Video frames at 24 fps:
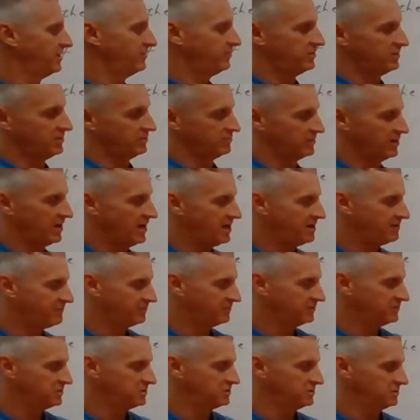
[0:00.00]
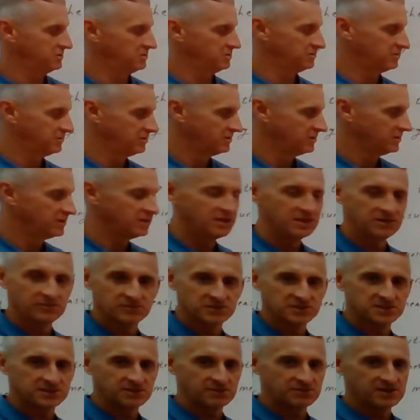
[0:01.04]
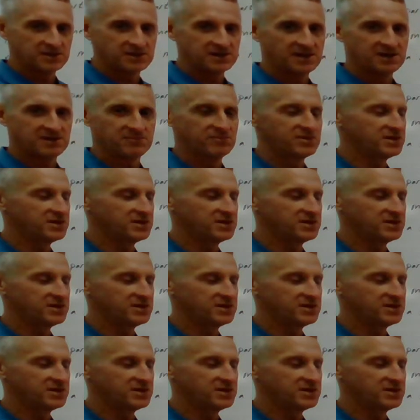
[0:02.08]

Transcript: But on average, it was 39